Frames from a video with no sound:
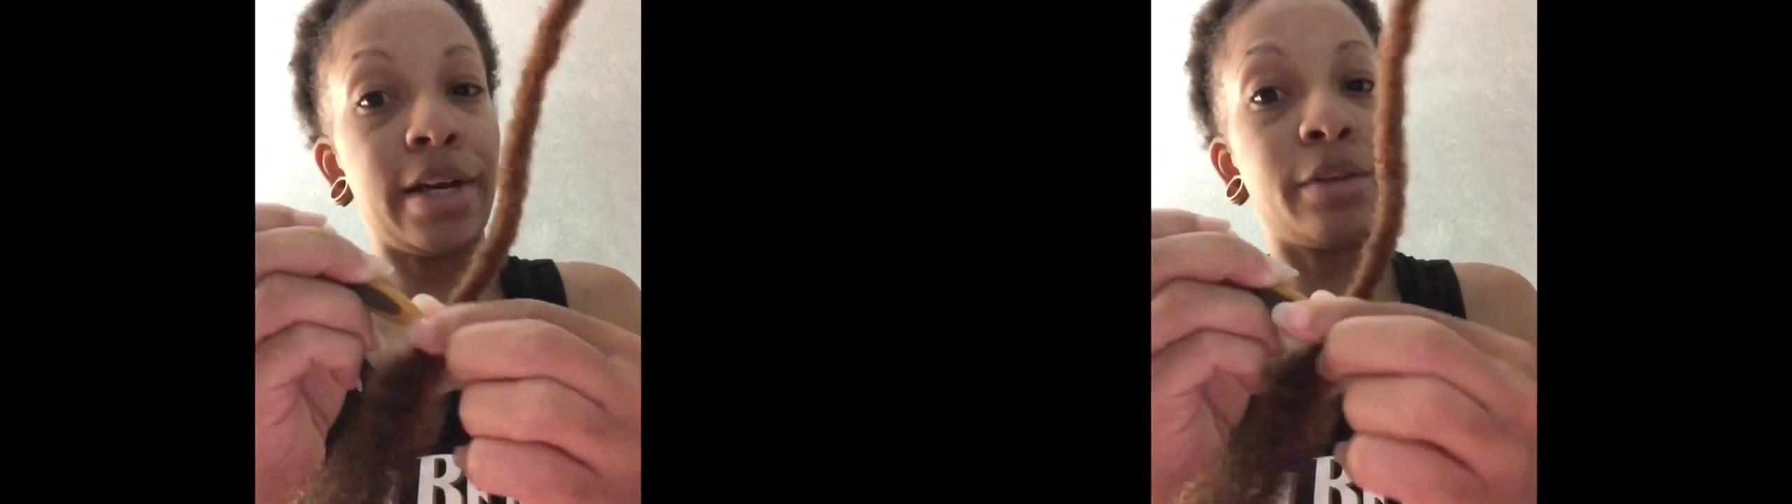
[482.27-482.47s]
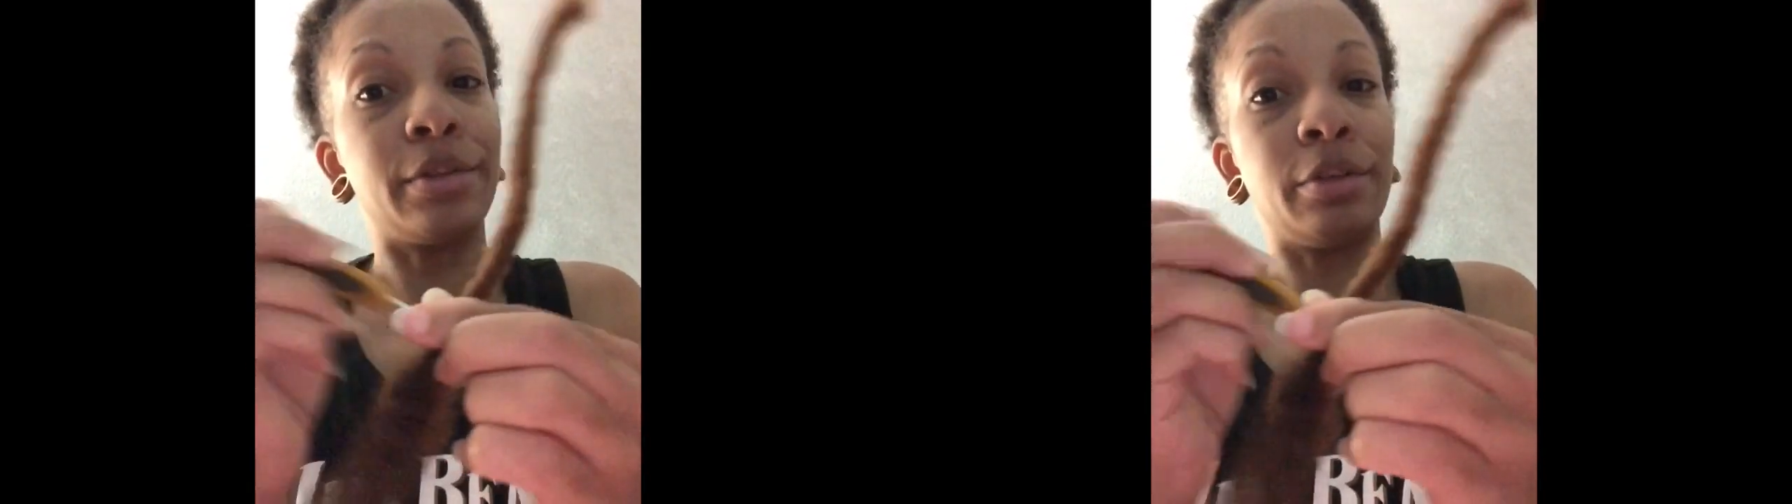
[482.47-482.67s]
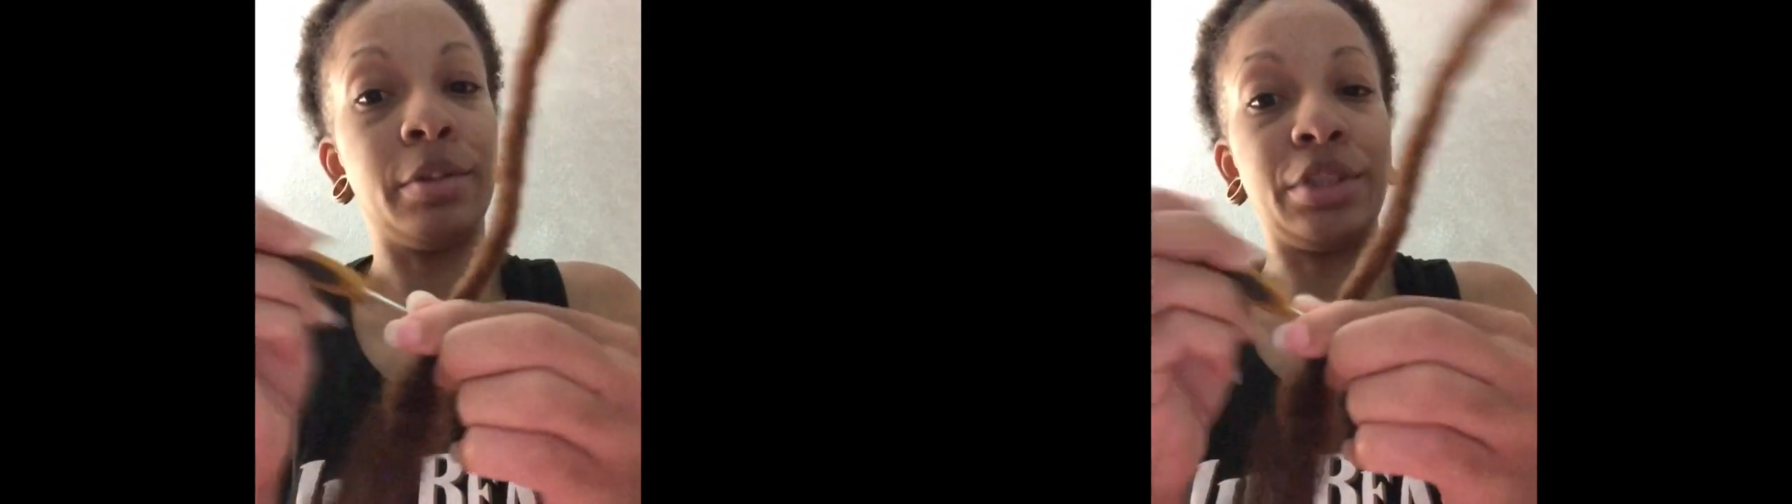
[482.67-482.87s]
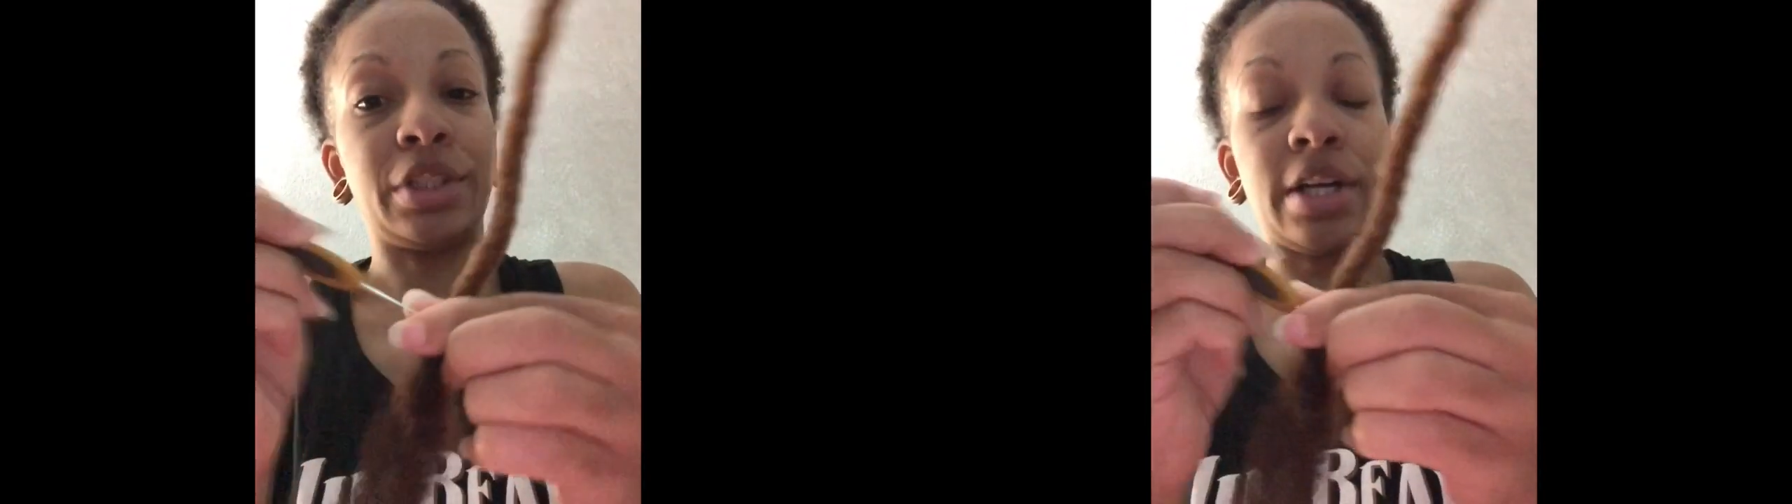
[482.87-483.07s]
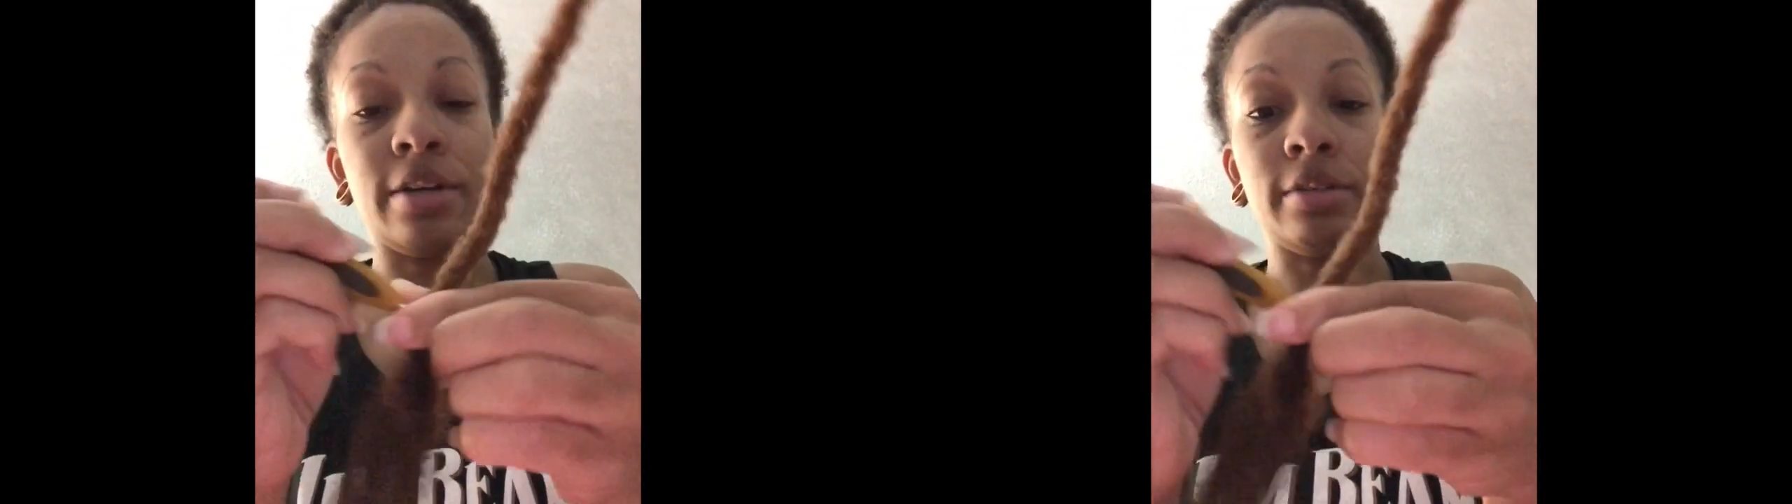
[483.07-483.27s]
I don't know what
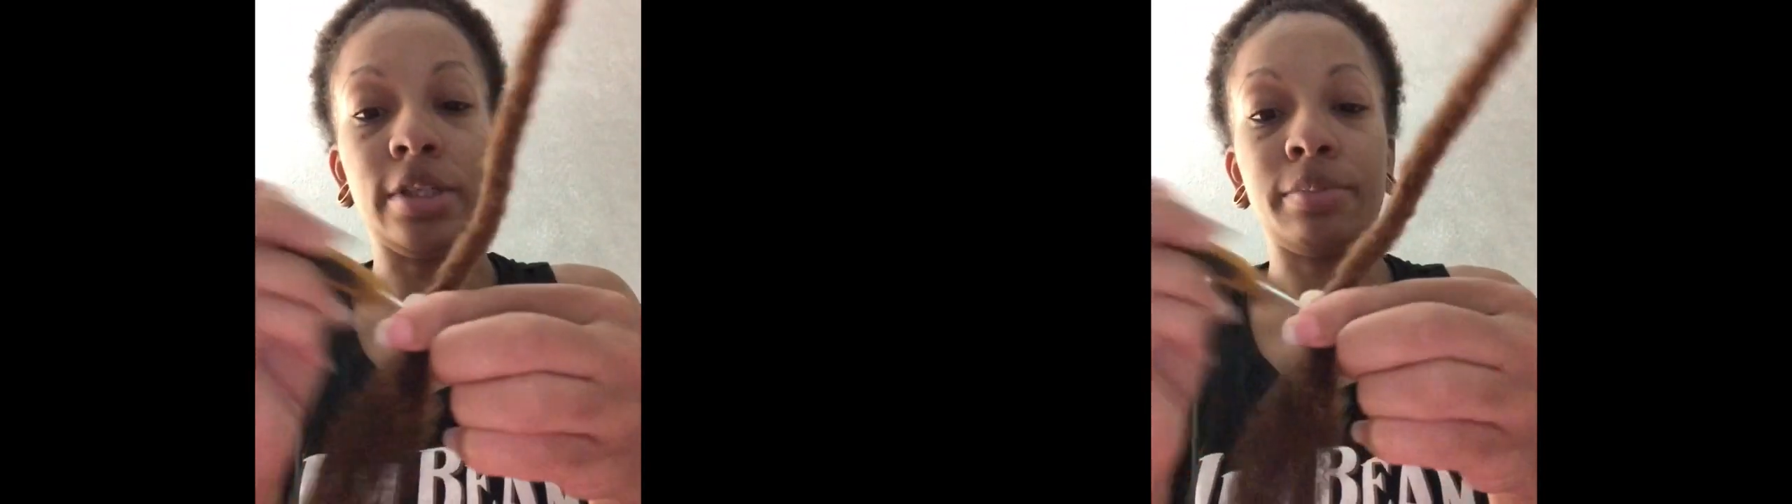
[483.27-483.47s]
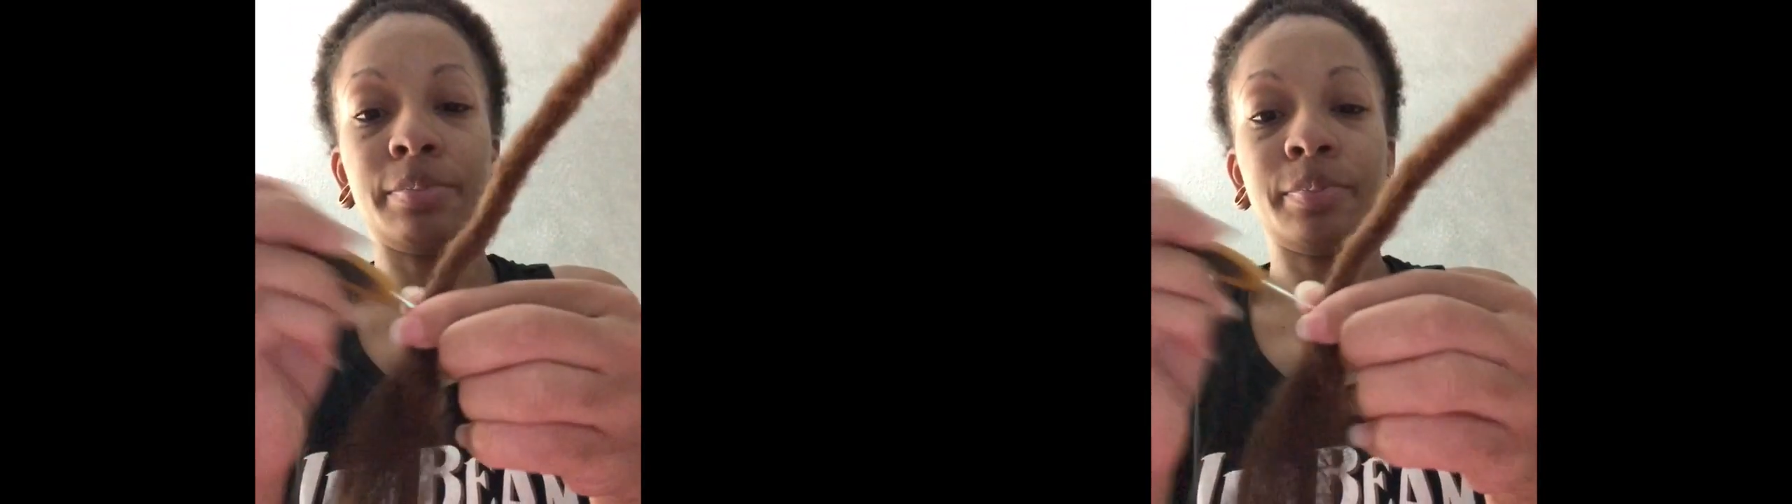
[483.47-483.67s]
you call it.